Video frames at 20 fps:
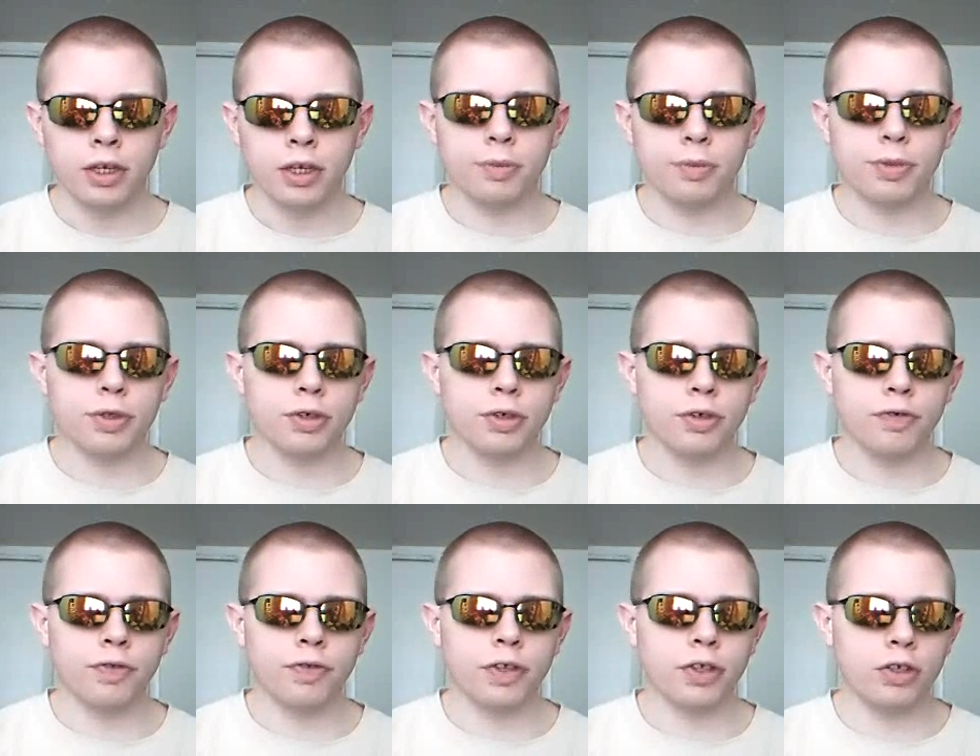
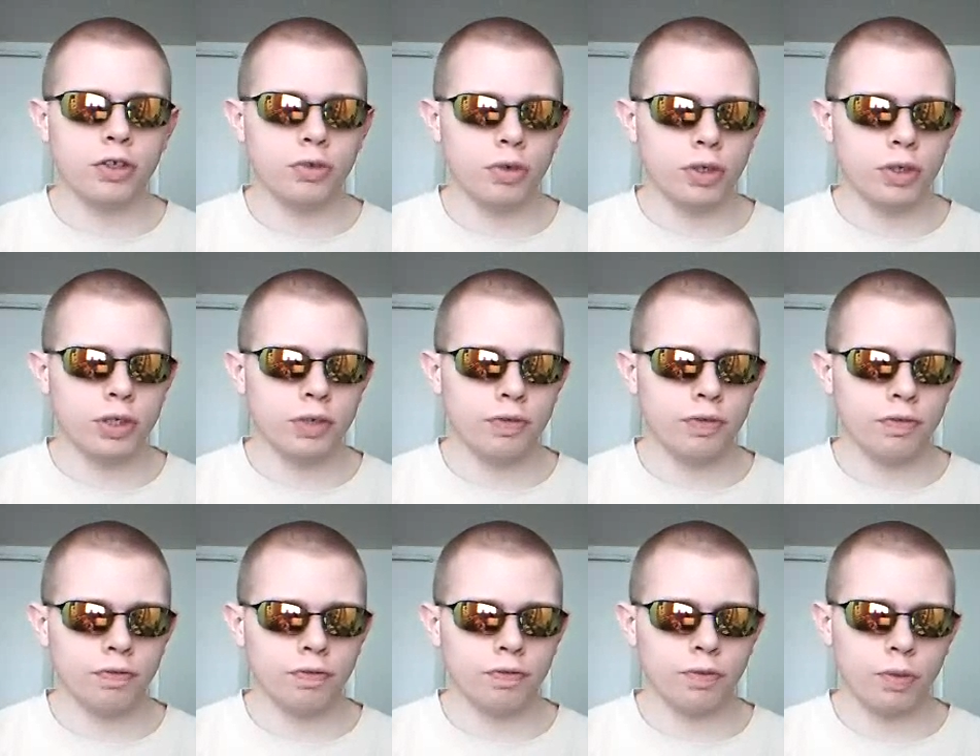Observe that you are
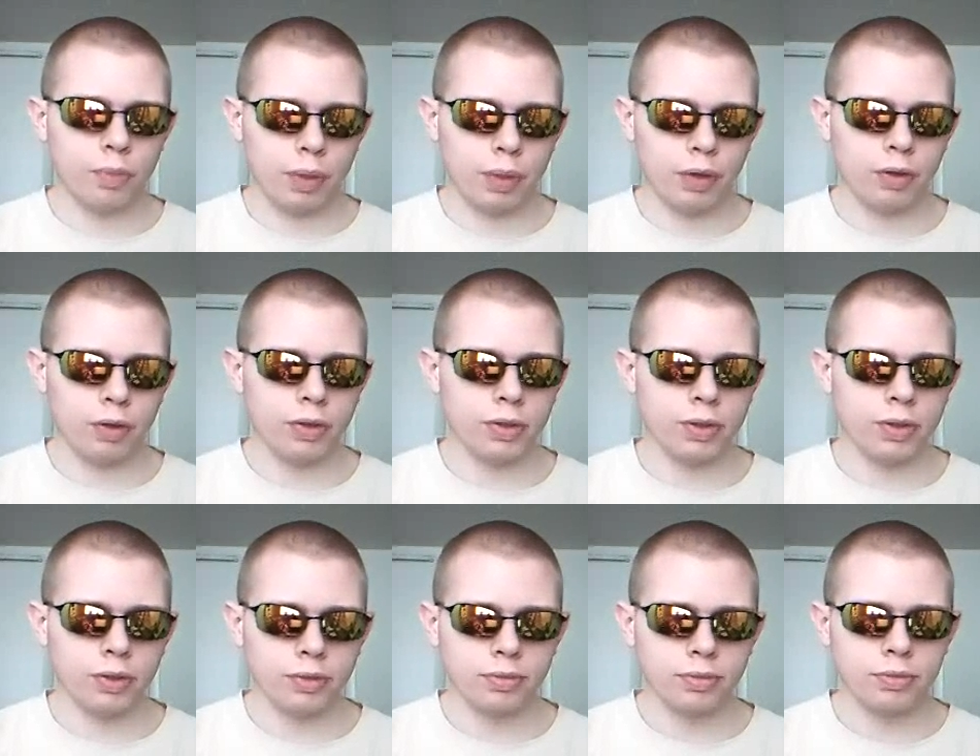different from your
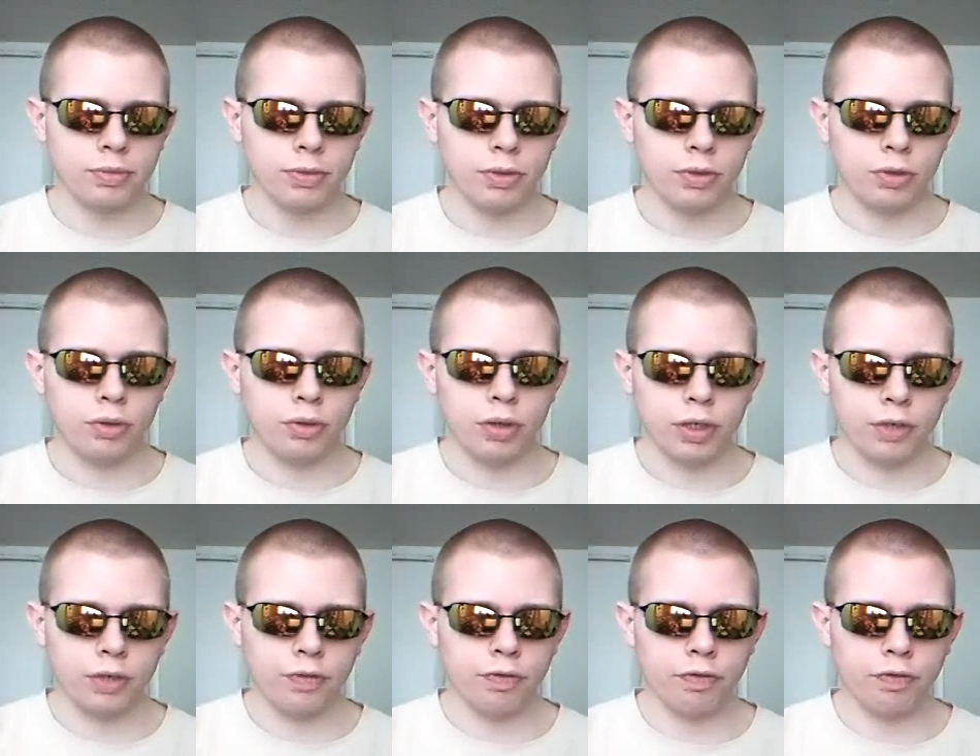parents, who
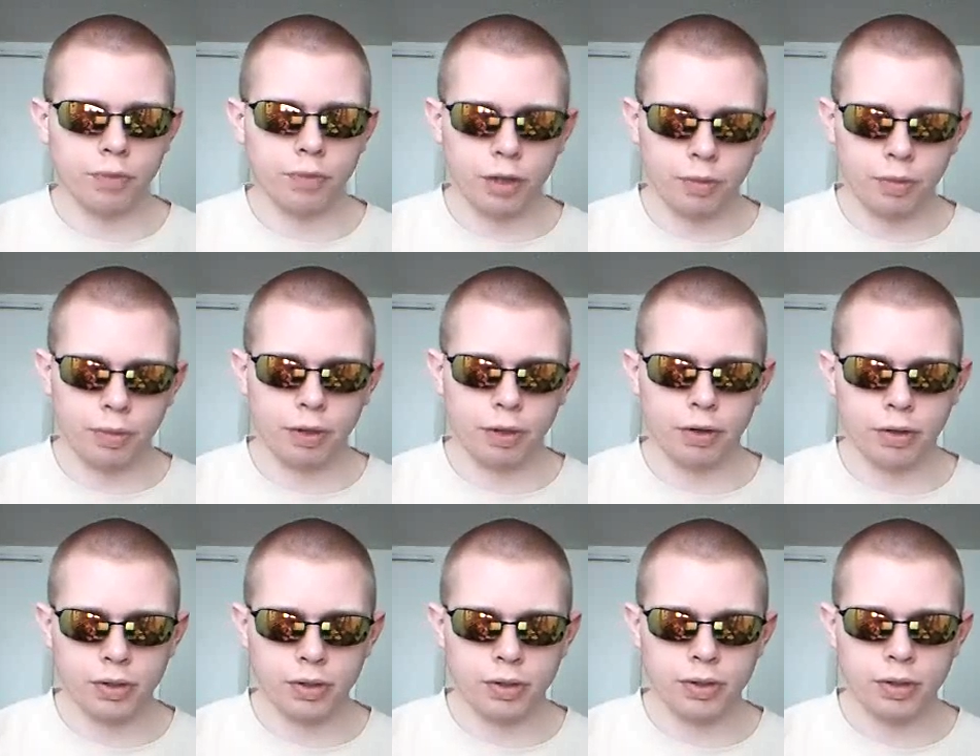are different from their
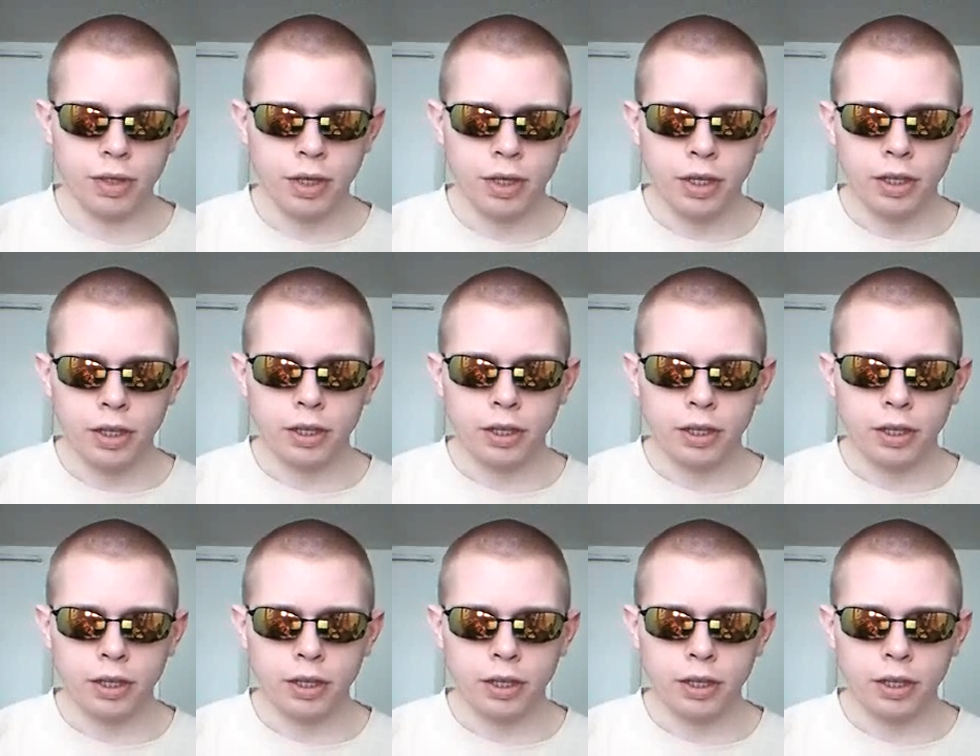parents.